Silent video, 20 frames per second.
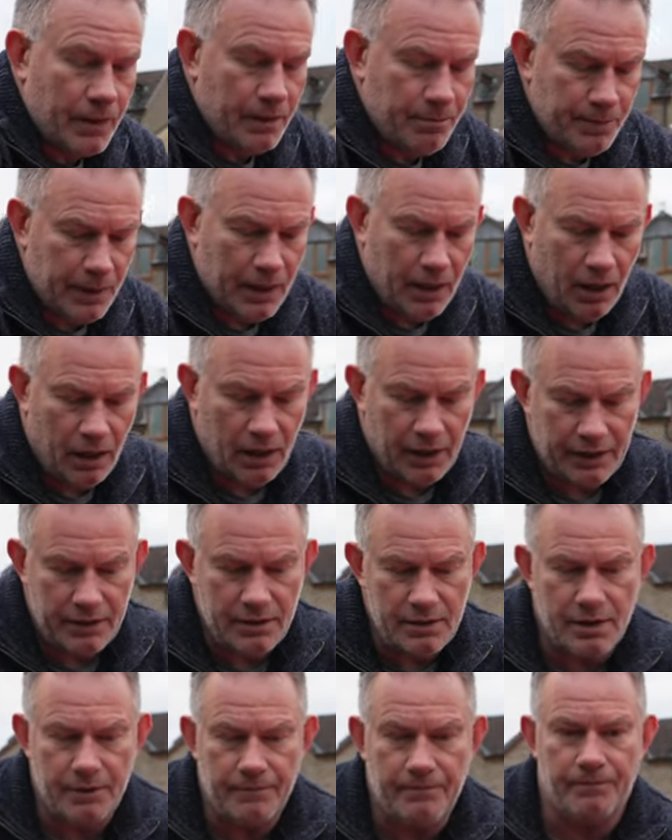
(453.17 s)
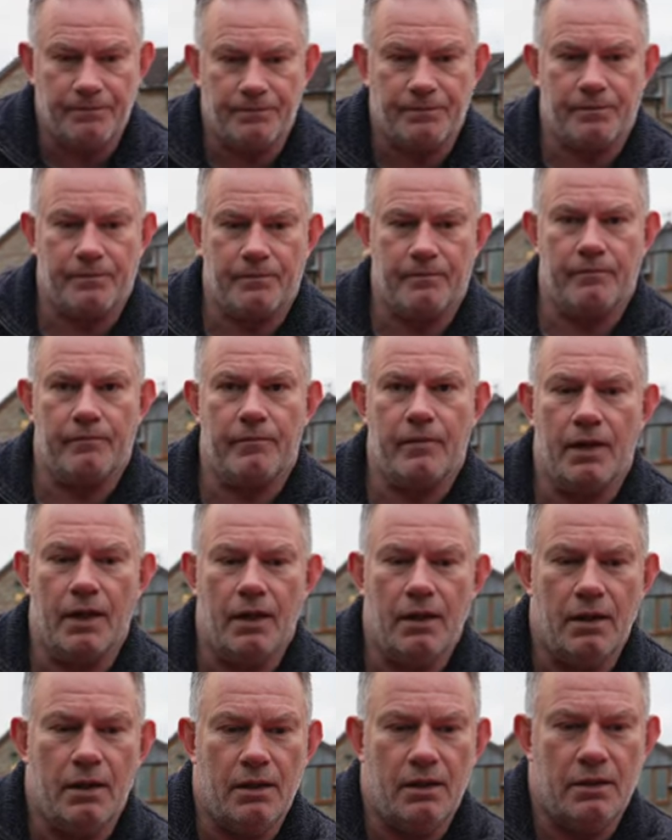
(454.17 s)
behind,
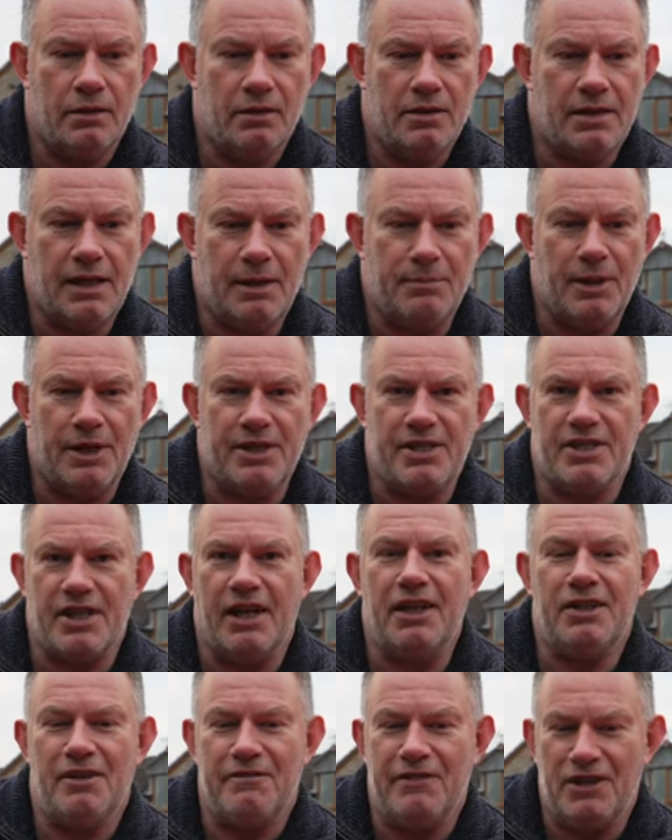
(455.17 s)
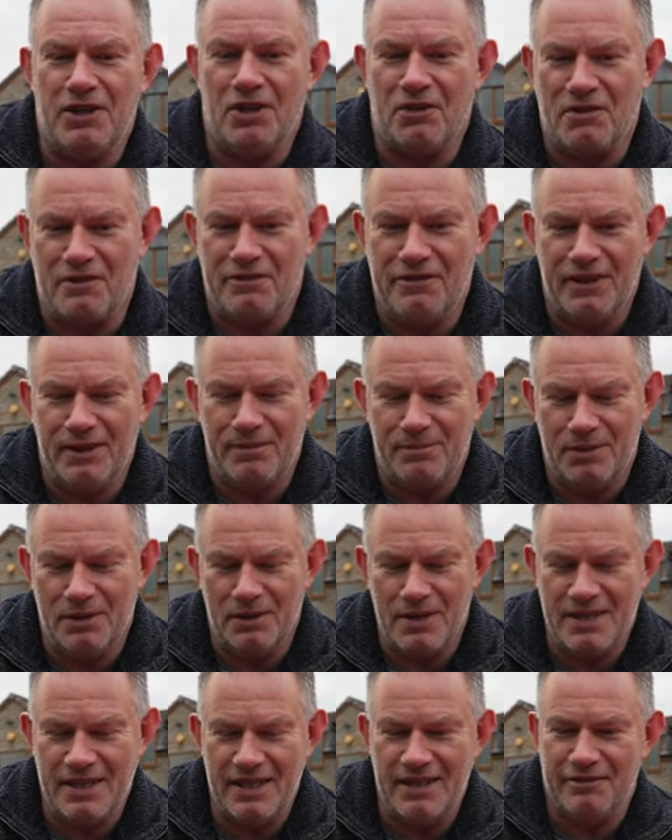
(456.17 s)
just let my son, the videographer,
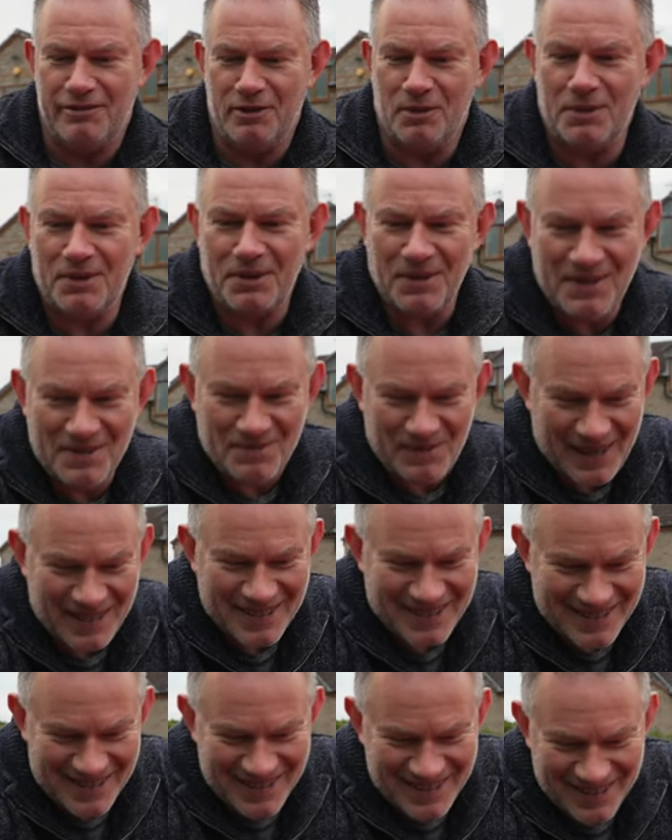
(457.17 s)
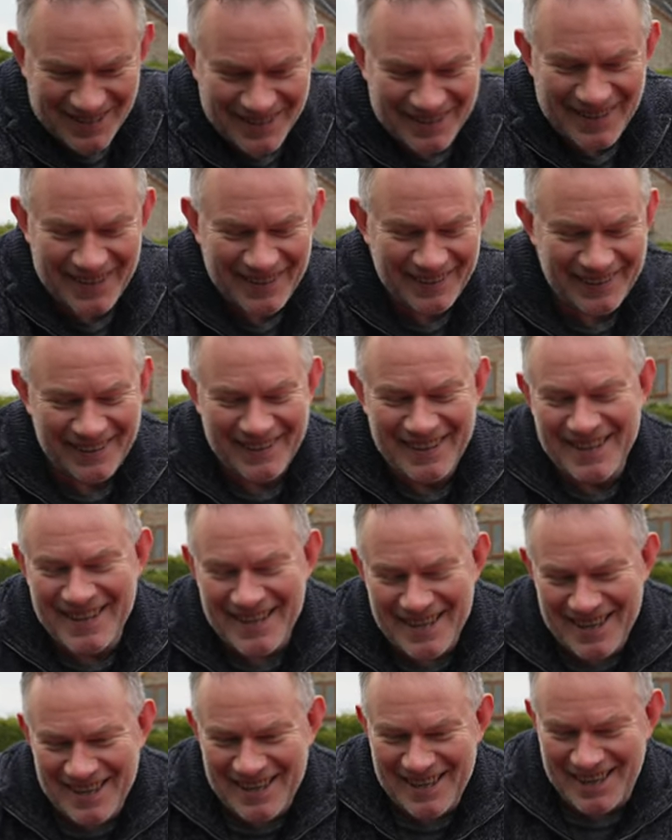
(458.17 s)
pull the seat forward on the passenger side there.
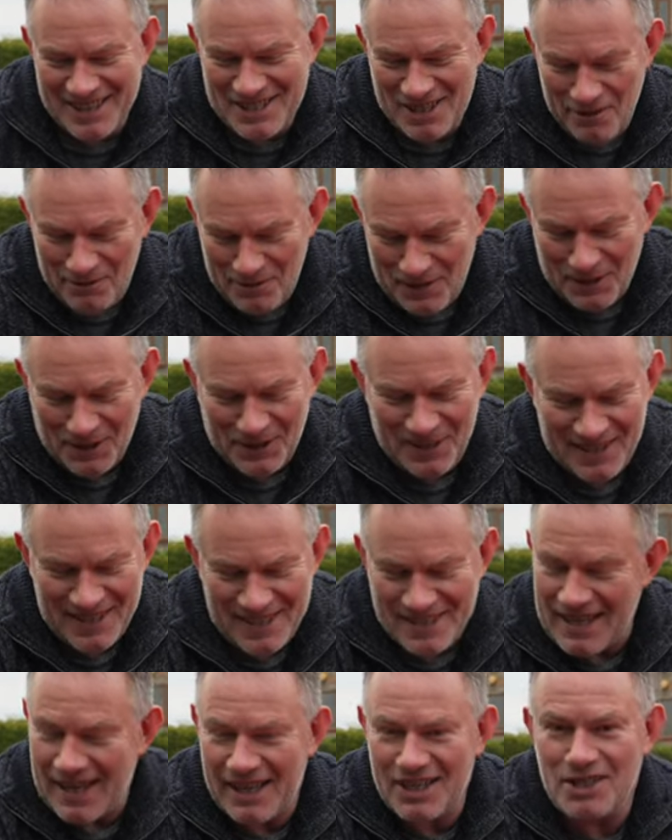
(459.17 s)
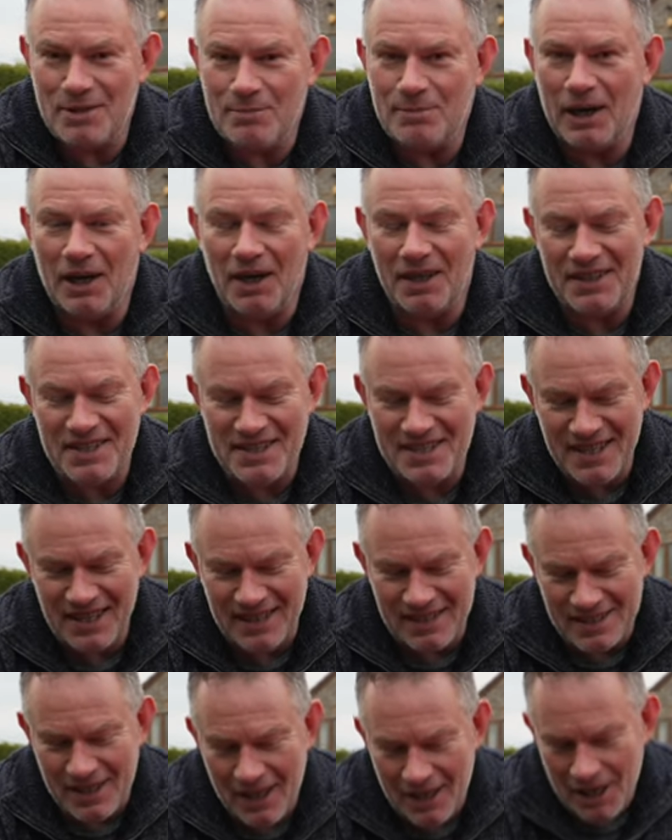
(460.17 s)
So if you look at this section behind the
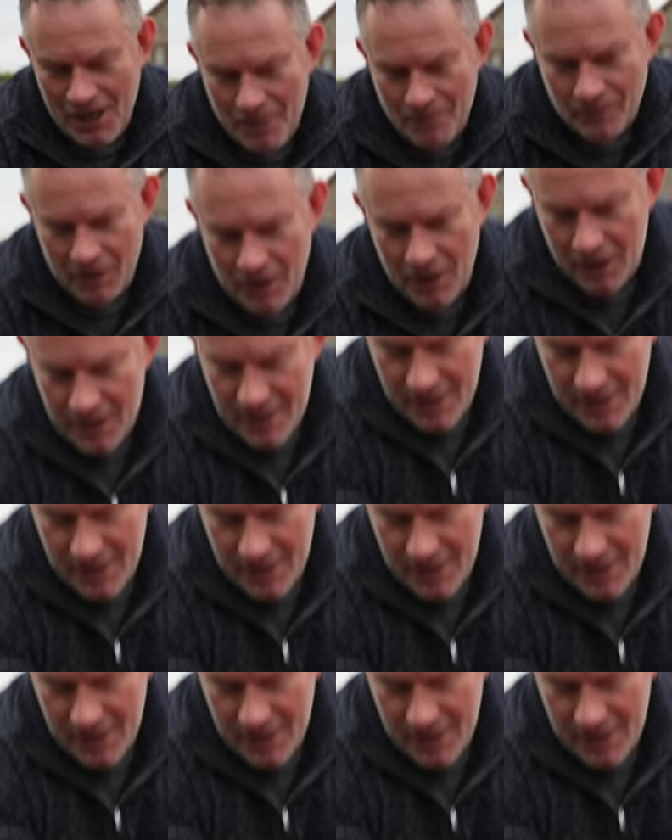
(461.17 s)
seat, you can